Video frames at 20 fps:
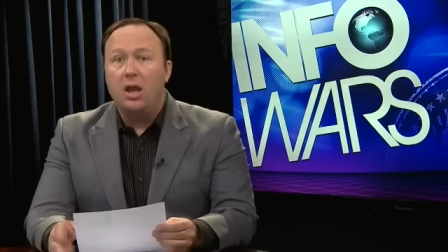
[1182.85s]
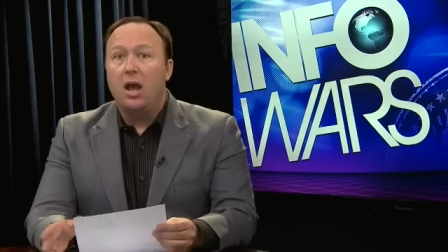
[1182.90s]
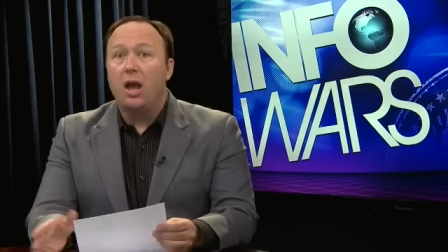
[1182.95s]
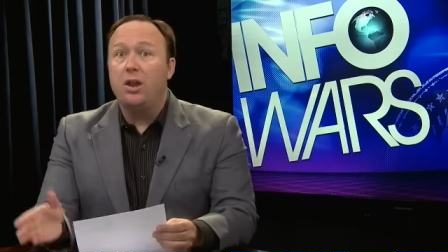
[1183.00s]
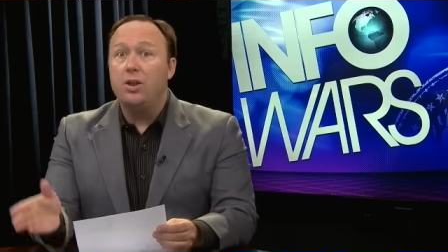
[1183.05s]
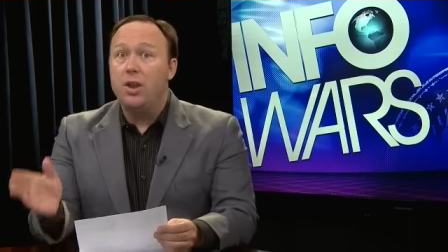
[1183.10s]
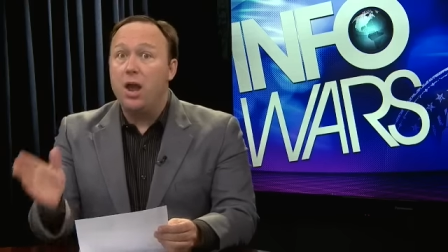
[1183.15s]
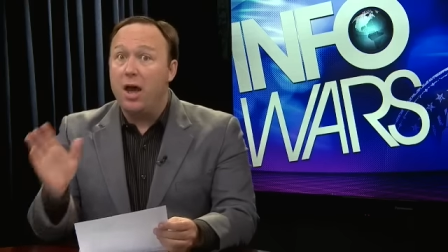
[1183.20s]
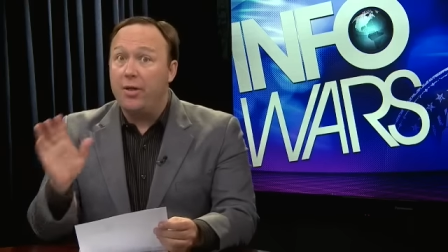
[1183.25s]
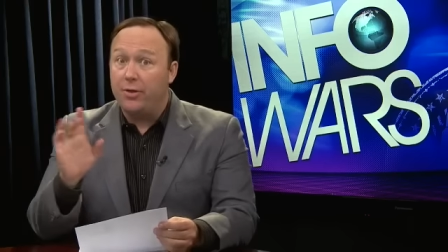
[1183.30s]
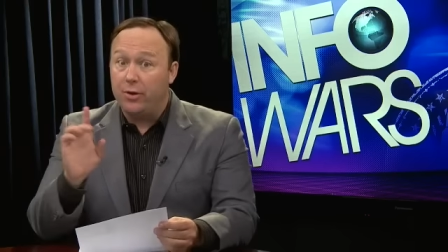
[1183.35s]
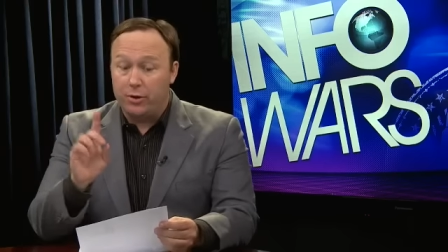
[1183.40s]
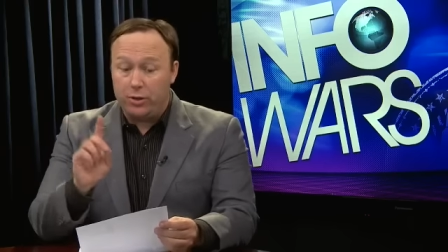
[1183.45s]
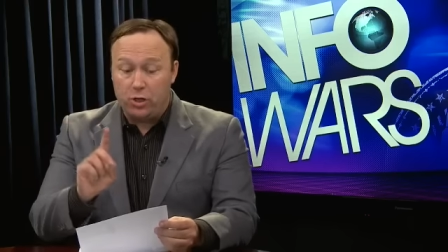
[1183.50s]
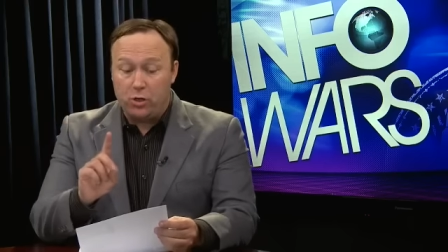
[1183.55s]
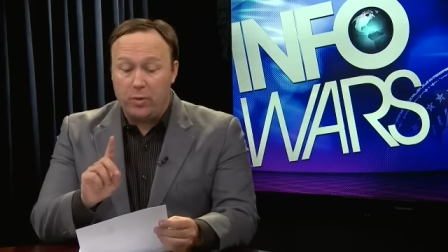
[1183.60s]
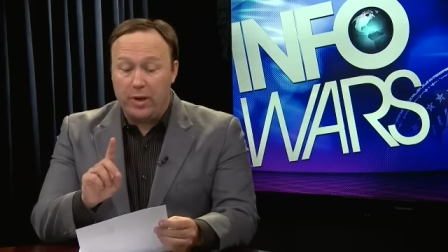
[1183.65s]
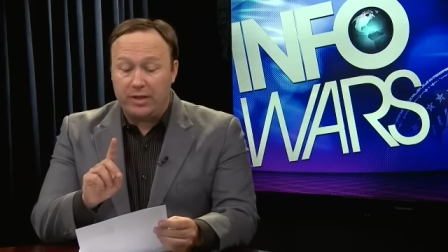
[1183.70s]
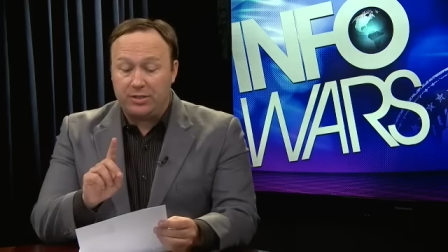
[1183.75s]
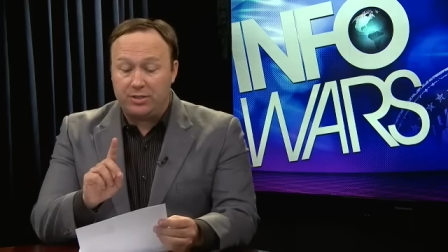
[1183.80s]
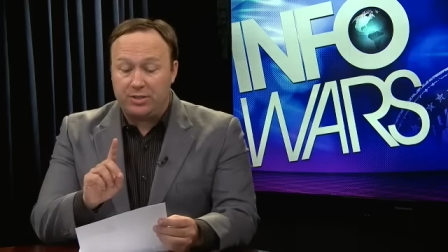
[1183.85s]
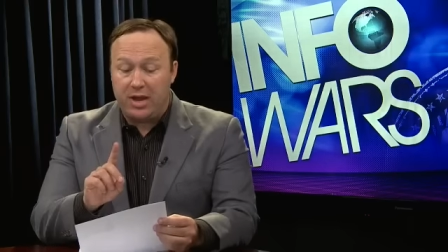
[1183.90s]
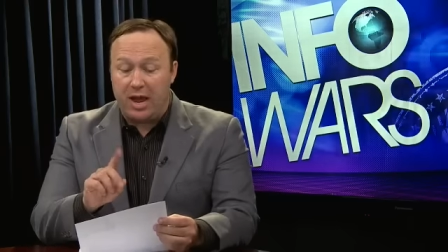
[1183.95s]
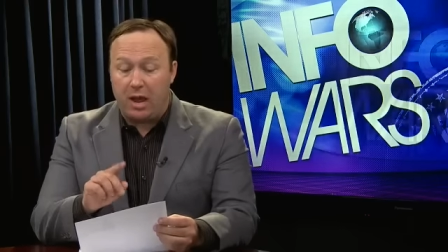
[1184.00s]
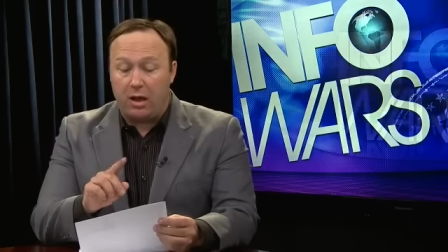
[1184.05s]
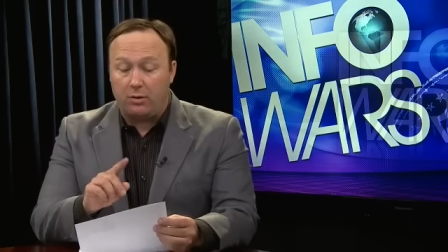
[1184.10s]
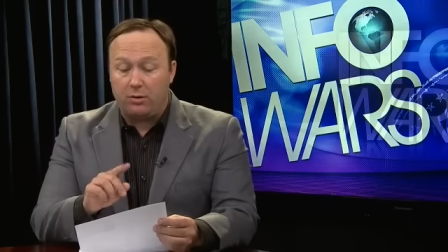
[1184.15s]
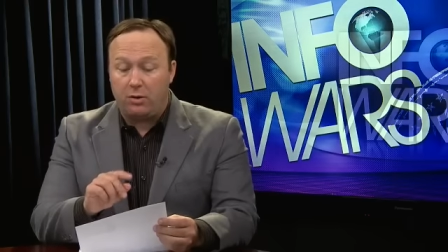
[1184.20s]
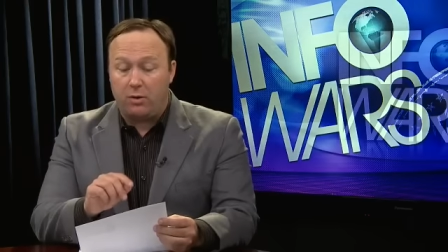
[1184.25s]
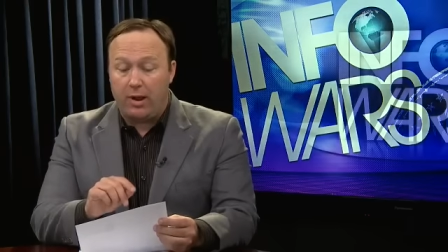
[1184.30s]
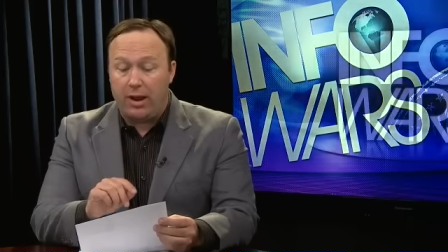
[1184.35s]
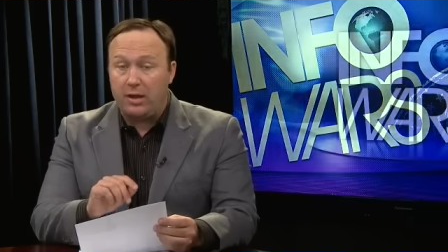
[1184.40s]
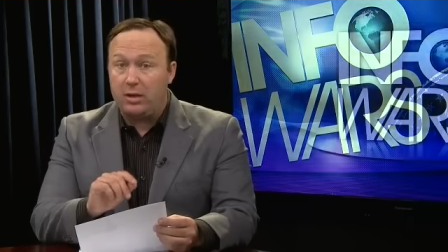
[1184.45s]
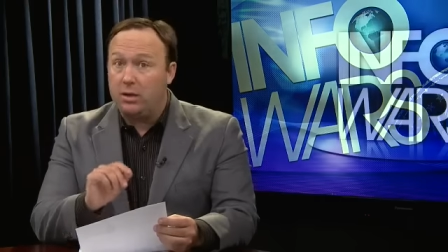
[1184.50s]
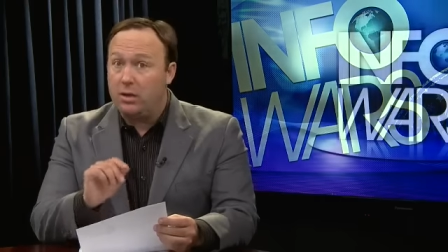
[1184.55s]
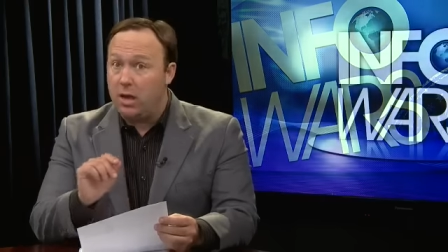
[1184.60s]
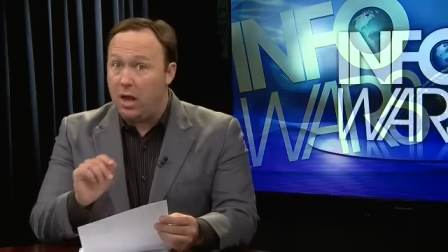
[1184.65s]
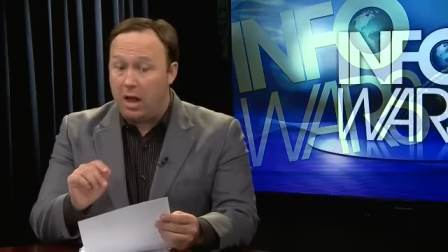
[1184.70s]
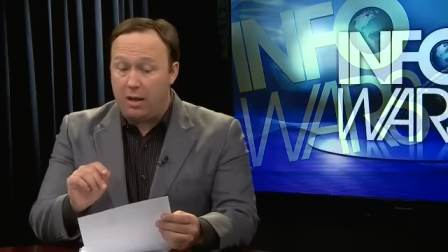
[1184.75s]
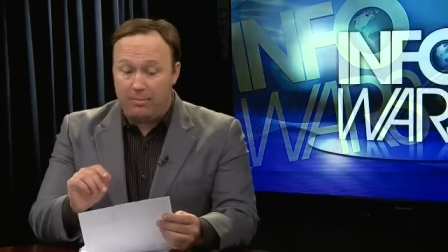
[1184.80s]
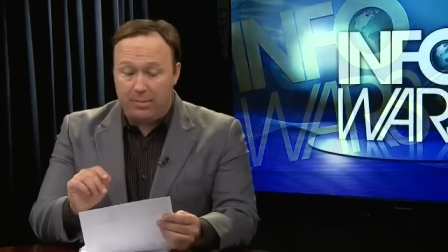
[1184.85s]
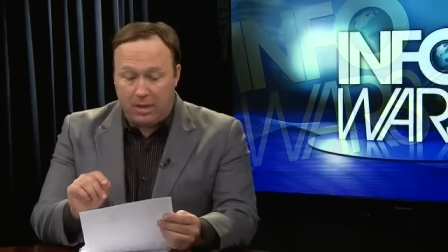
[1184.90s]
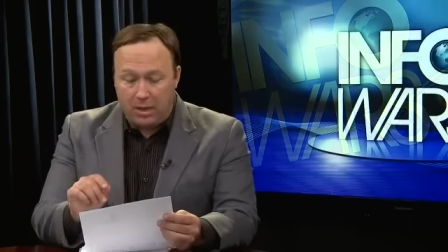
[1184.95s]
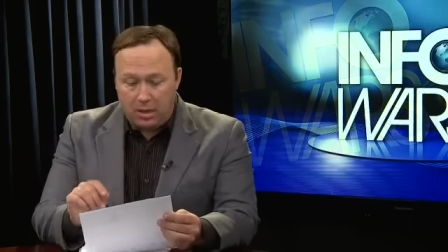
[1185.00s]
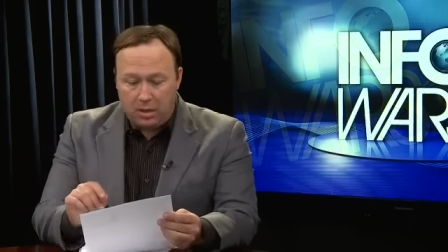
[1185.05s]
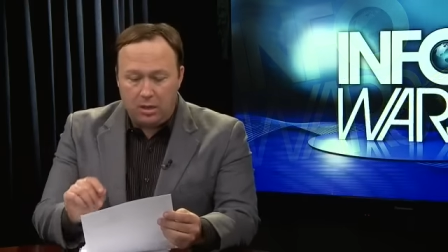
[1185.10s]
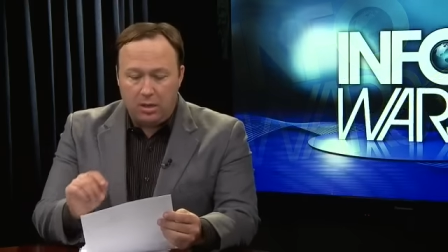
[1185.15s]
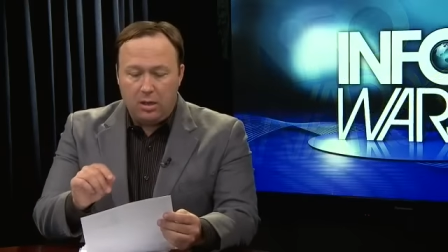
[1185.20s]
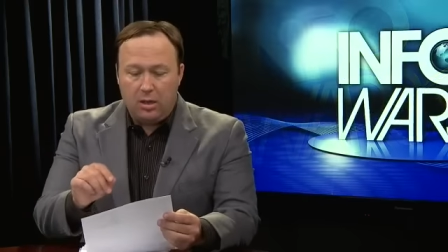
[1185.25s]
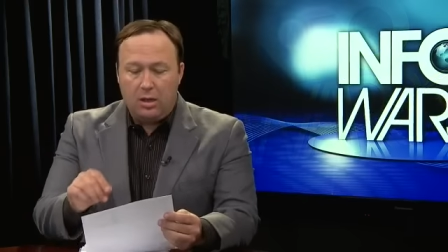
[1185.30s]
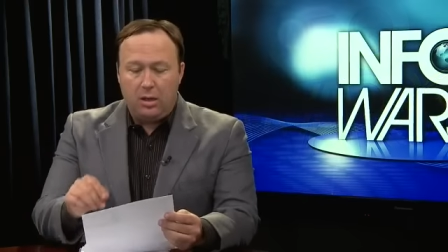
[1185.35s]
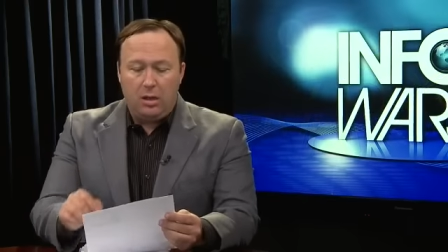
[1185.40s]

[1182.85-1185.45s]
another U.S. downgrade coming.